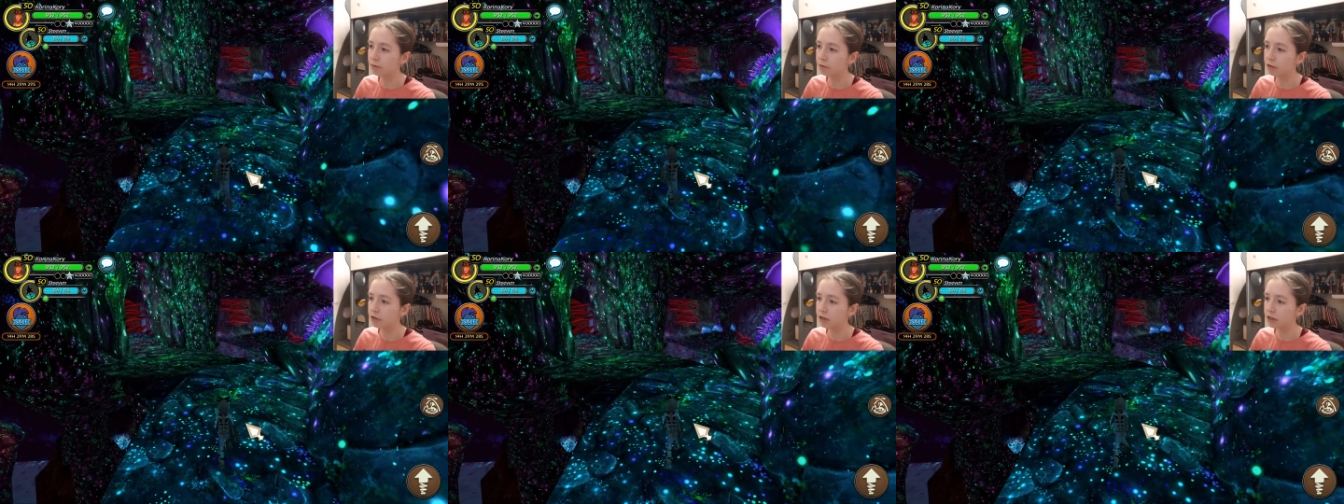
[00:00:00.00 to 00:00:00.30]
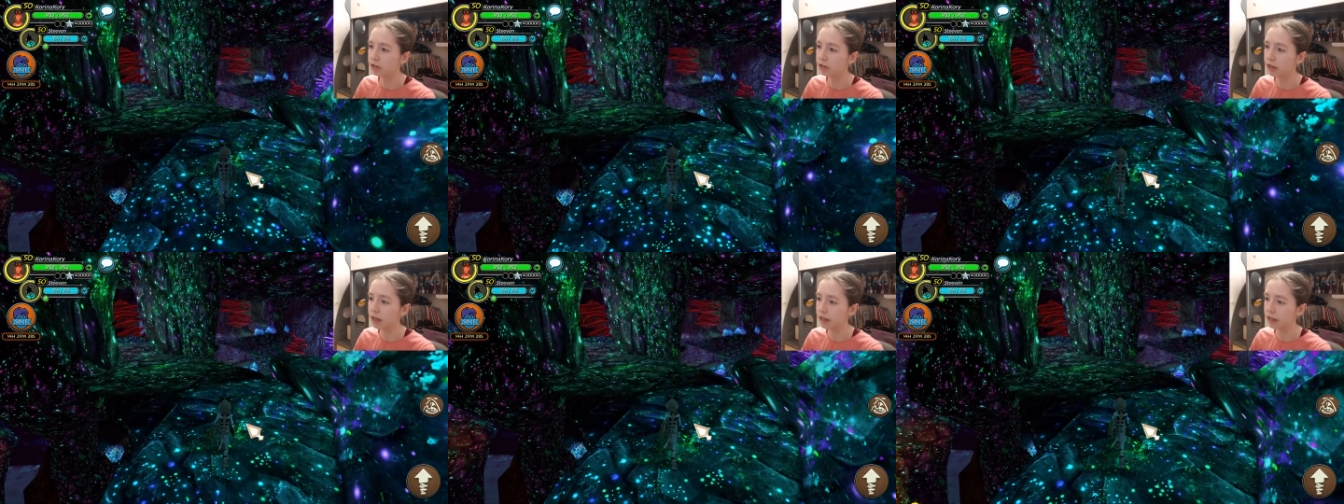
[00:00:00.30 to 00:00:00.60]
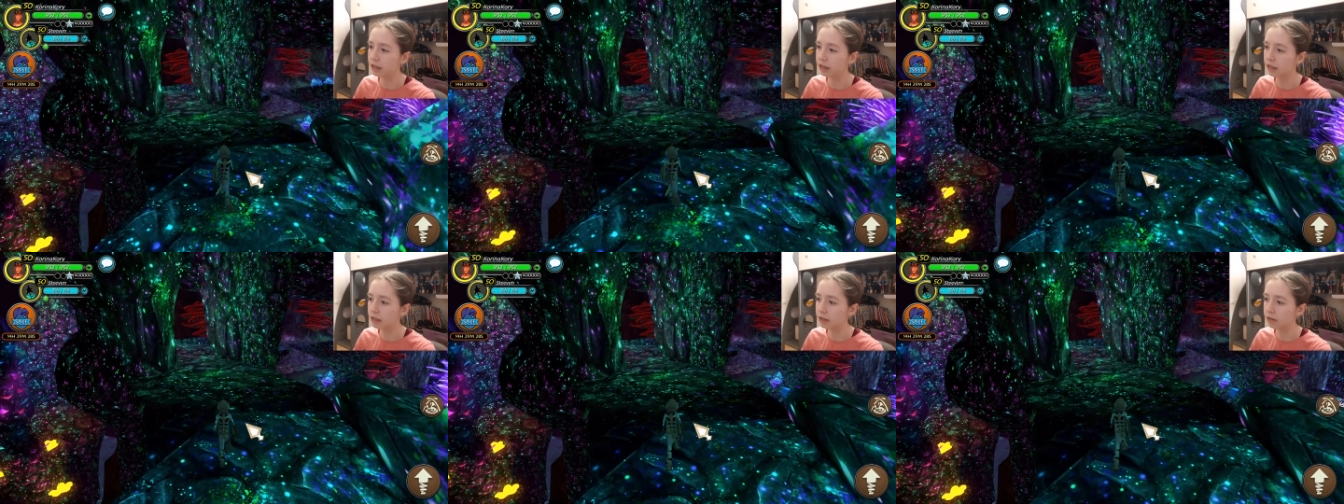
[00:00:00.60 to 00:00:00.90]
was
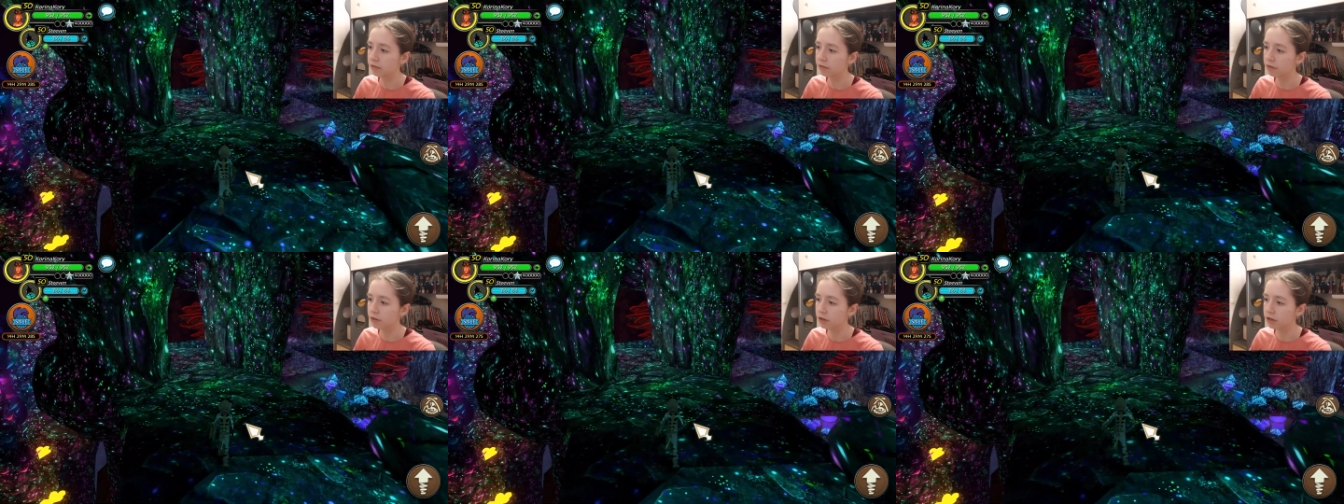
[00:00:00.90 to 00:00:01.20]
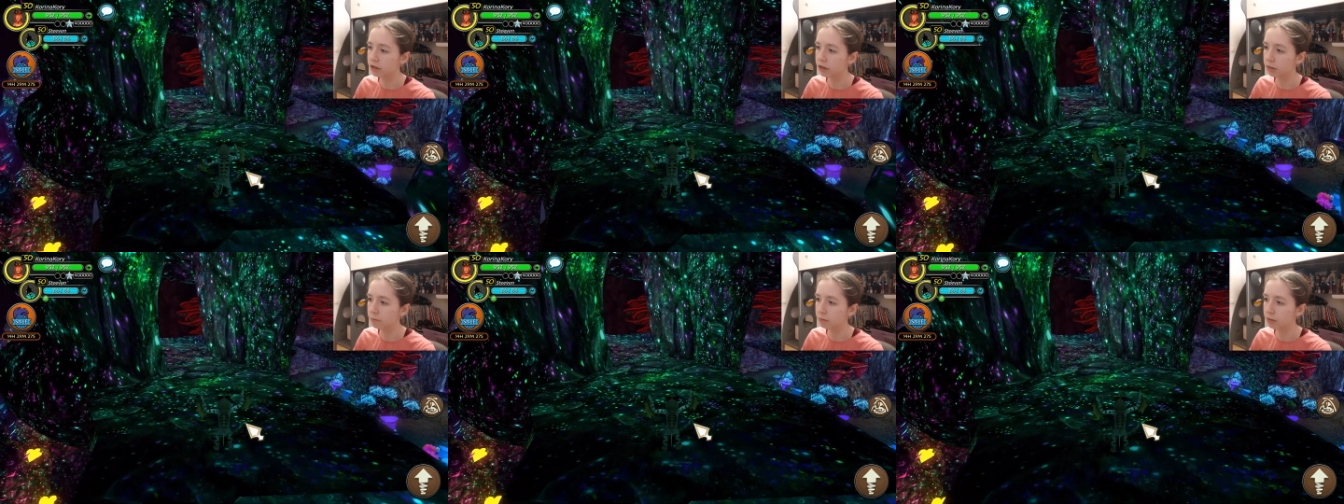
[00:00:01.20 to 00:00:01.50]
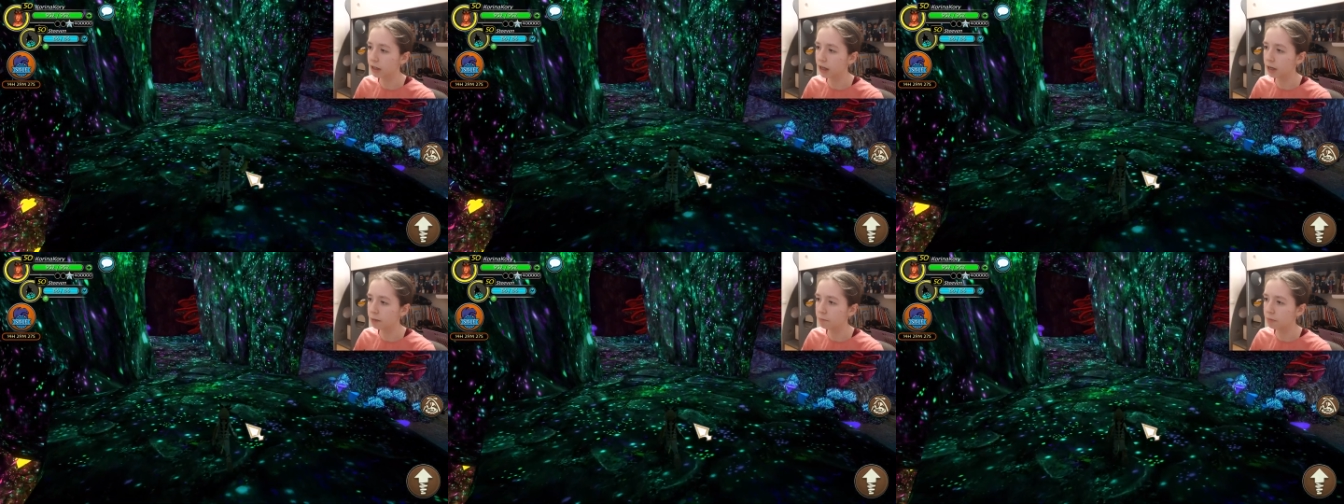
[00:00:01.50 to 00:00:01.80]
collecting for some
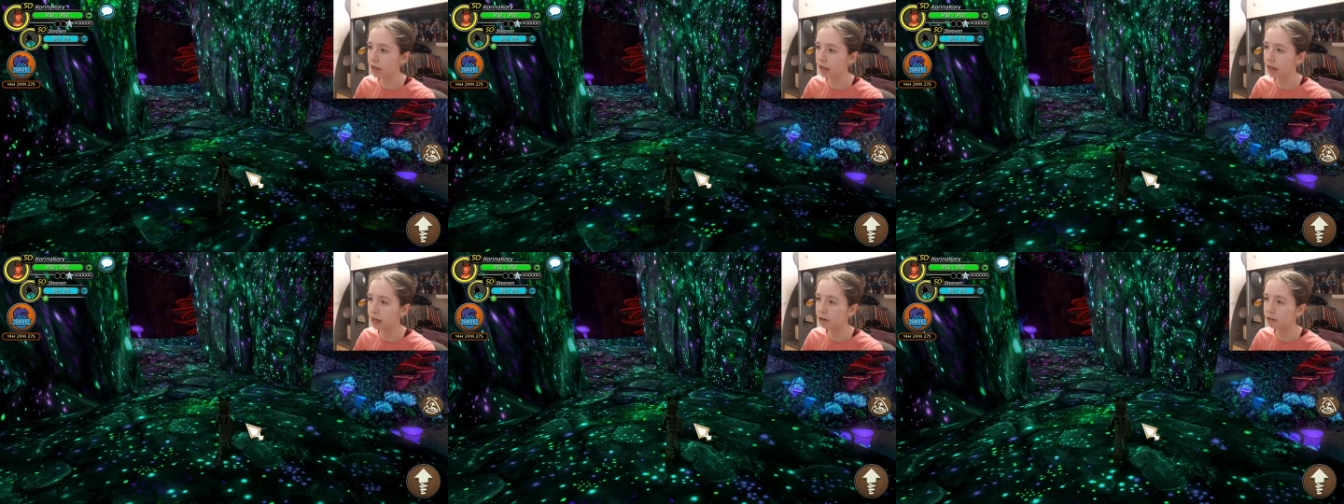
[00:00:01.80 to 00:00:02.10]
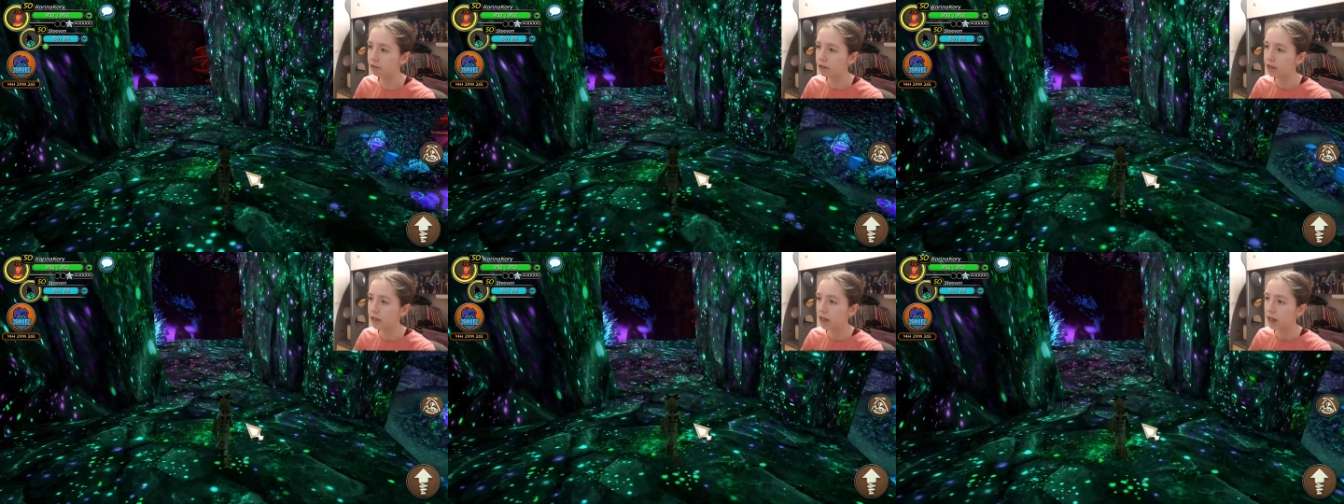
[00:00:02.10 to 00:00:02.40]
time now.